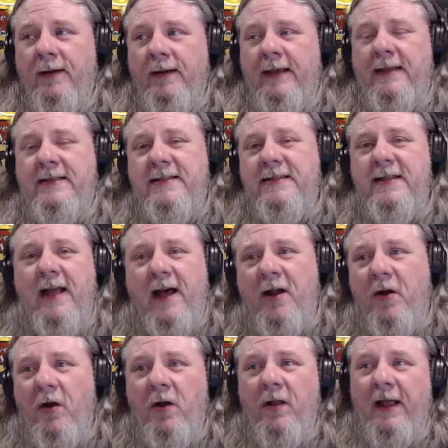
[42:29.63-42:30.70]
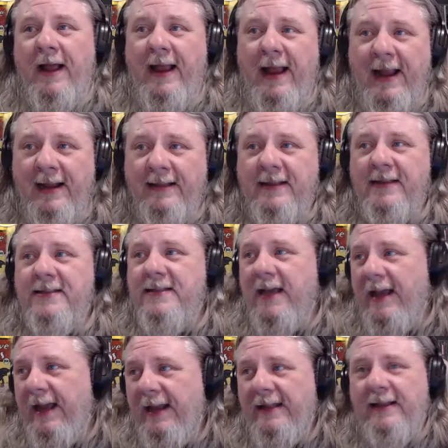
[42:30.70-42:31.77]
It's not all, I hate this, I
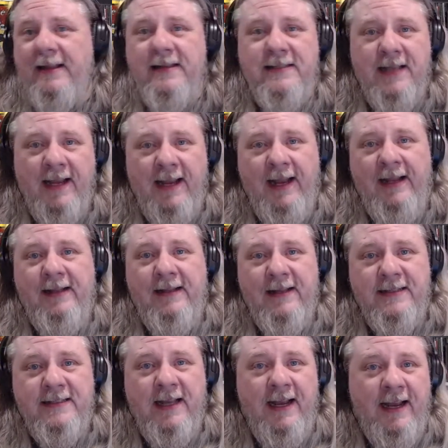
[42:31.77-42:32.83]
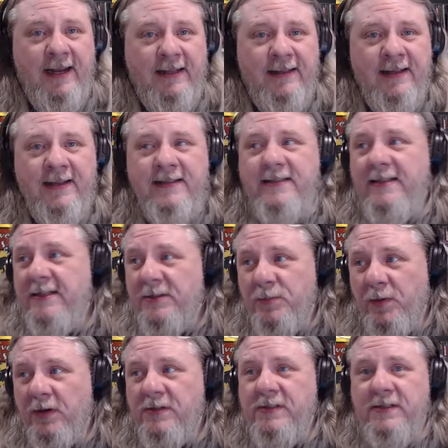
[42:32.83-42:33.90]
hate this, I hate this, I hate this. This
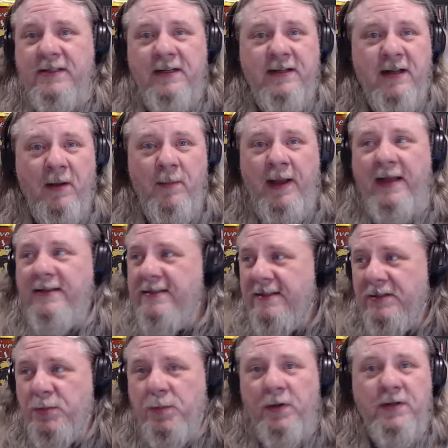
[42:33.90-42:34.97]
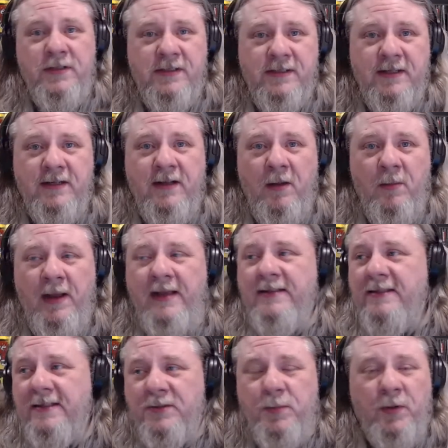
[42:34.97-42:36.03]
person's a dumbass. This person's a dumbass.
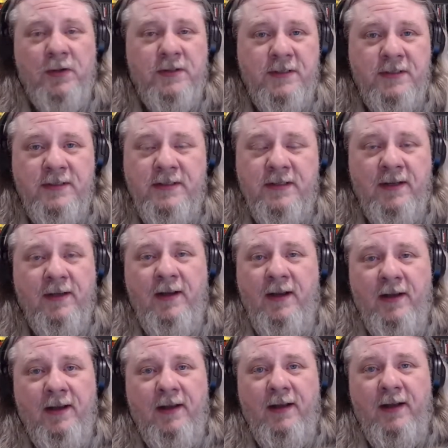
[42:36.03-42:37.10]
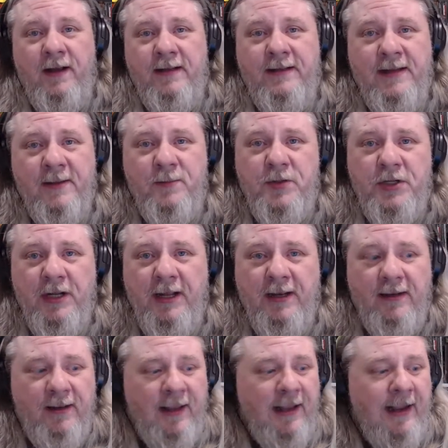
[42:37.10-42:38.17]
This person's a dipshit.
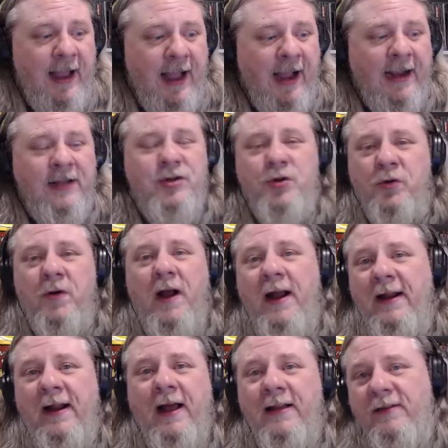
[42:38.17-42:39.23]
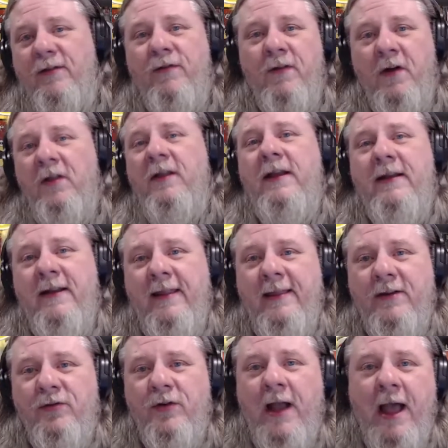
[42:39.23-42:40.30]
Like, I try not to fall into the
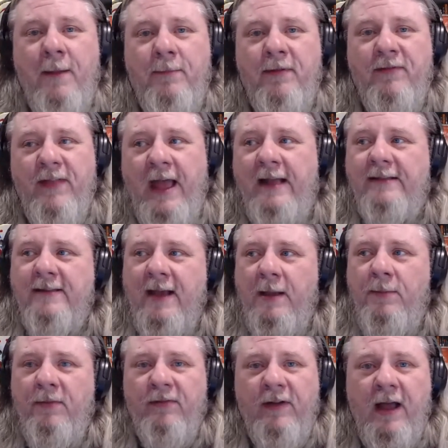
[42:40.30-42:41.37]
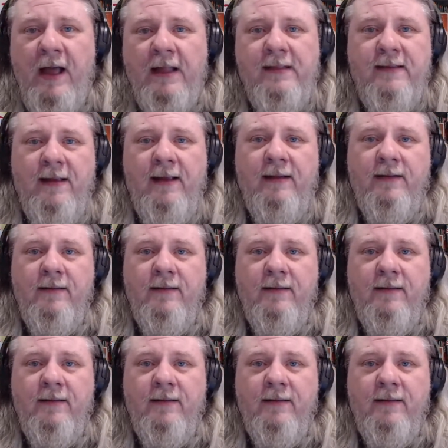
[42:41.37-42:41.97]
trap of that type of content.